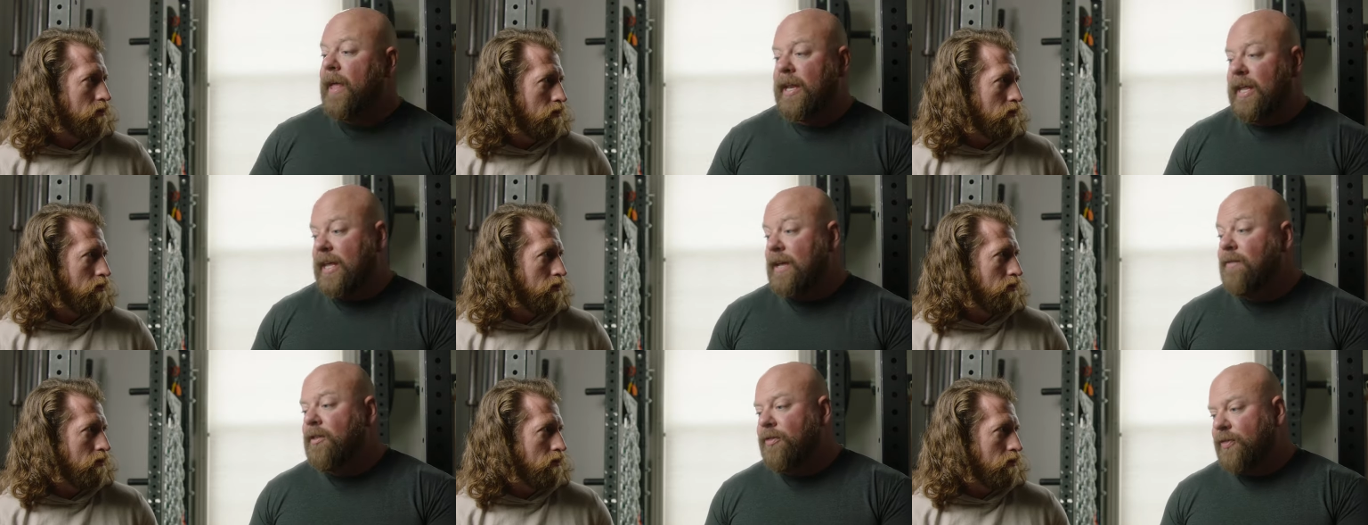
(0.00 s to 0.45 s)

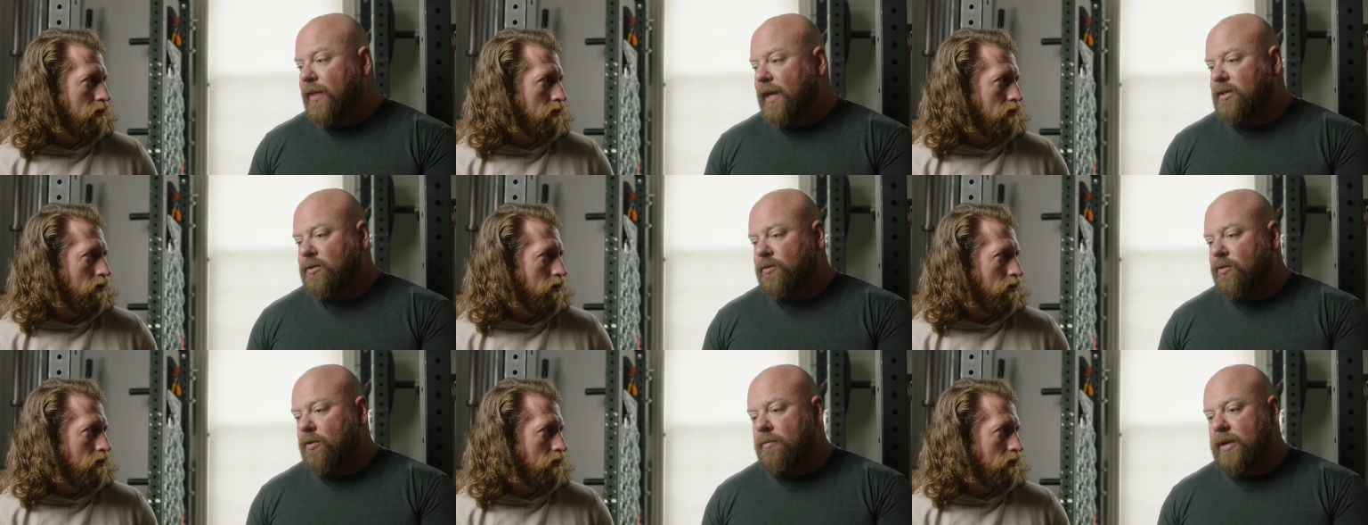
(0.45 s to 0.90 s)
Speaker 1: And even
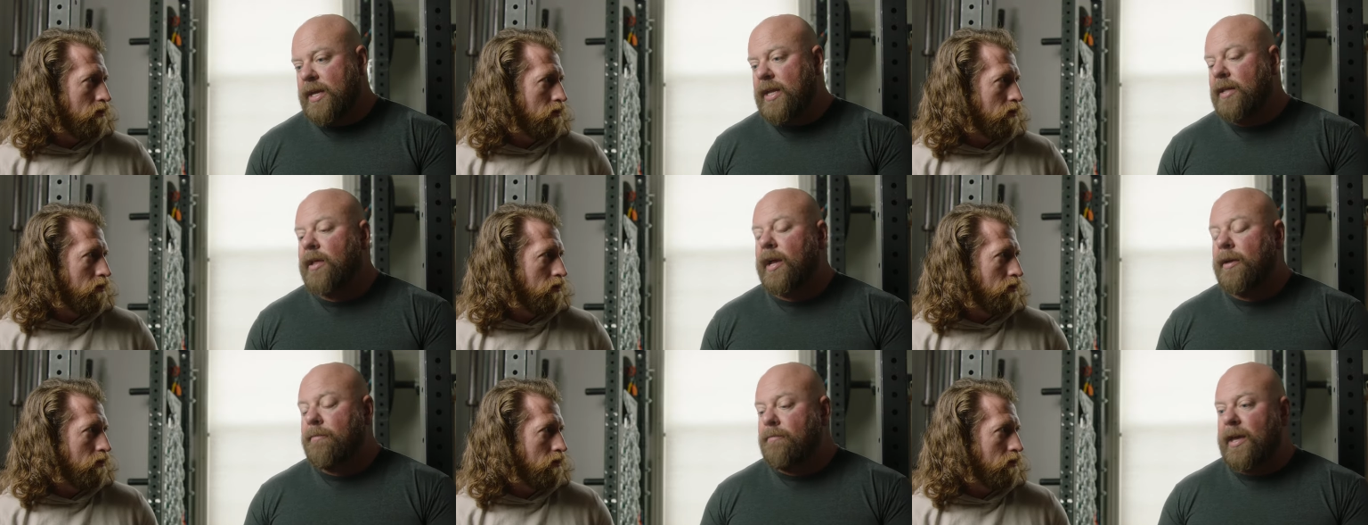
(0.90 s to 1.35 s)
things for
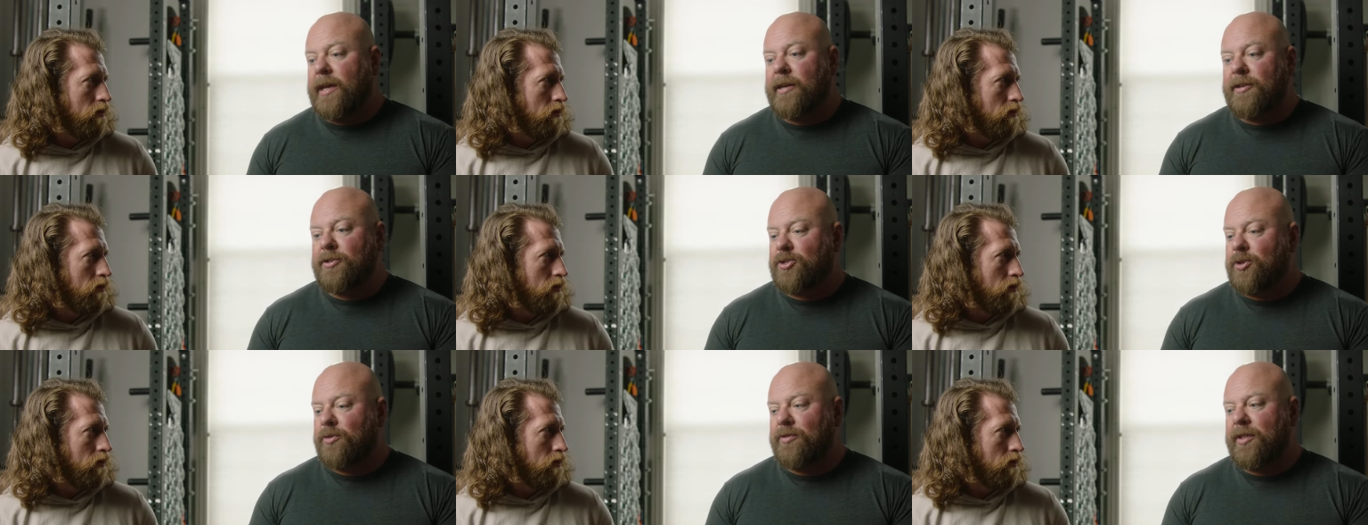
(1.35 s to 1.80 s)
me, like
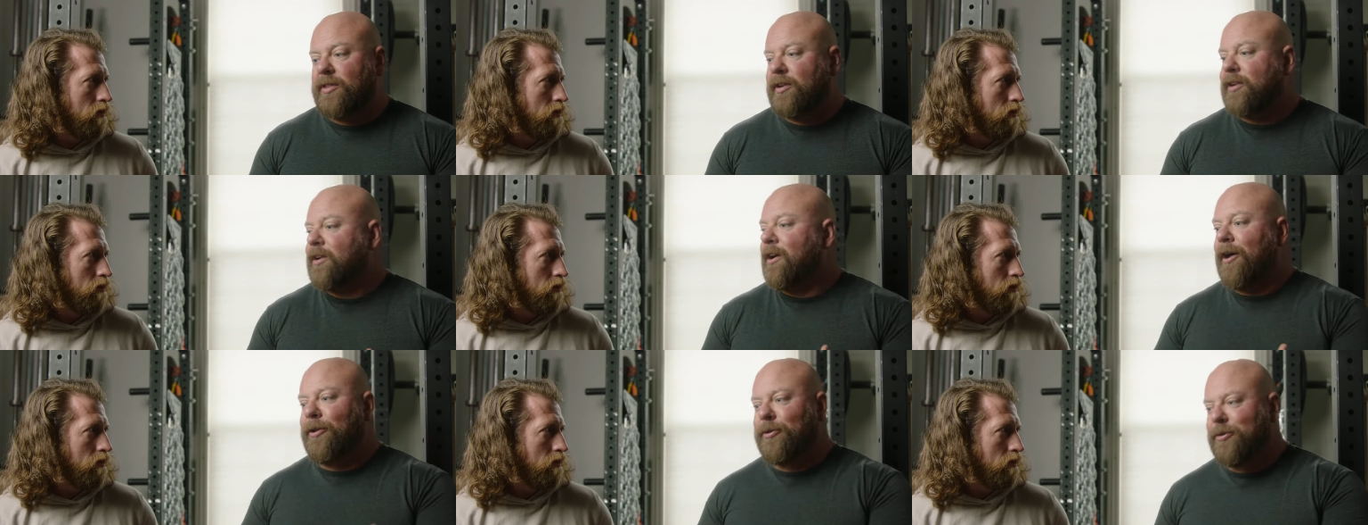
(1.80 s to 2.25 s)
making sure
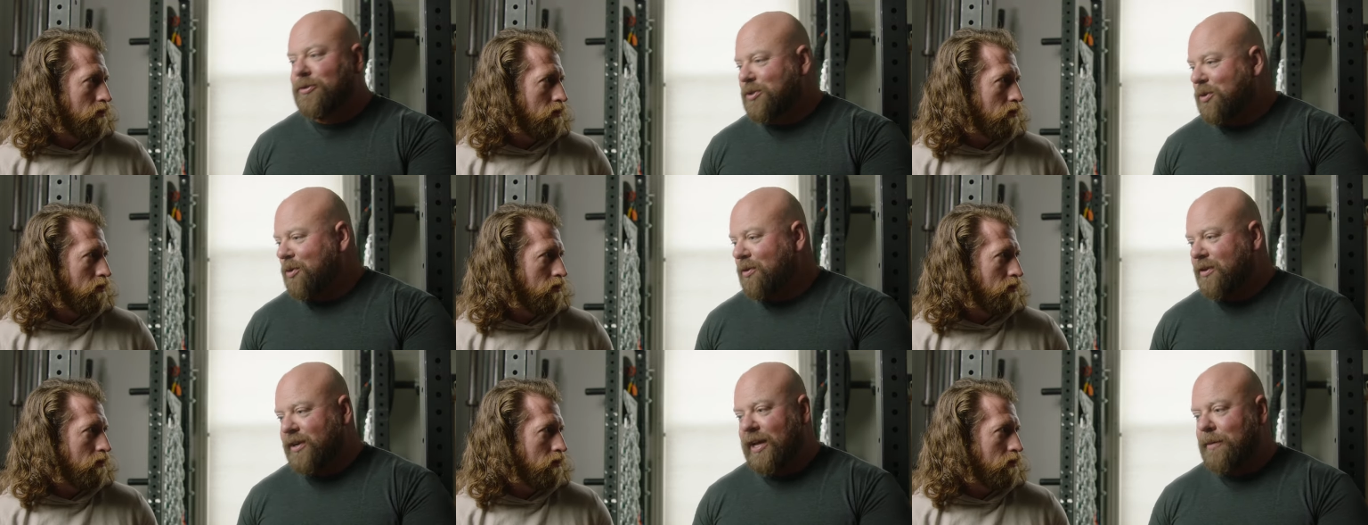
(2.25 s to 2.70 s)
that the
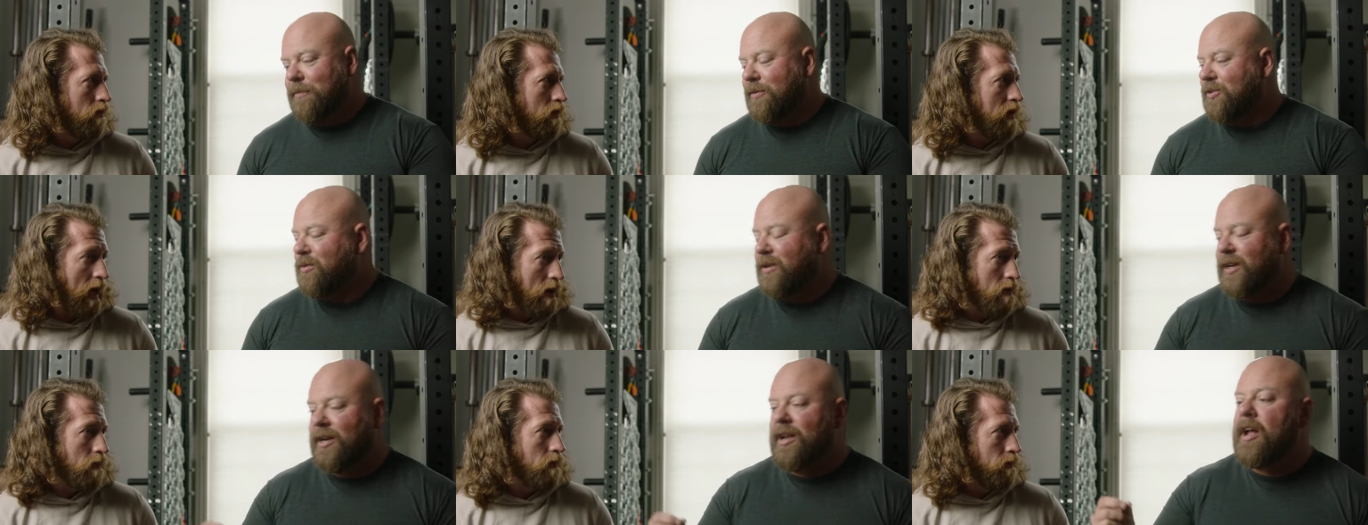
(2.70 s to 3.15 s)
colors
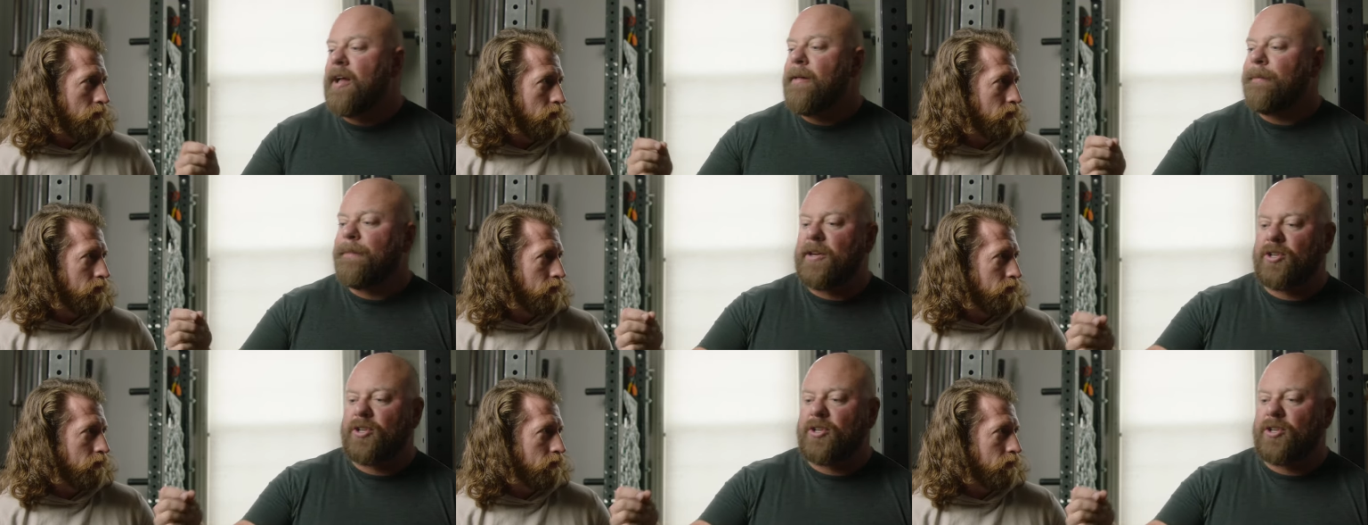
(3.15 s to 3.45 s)
coordinate between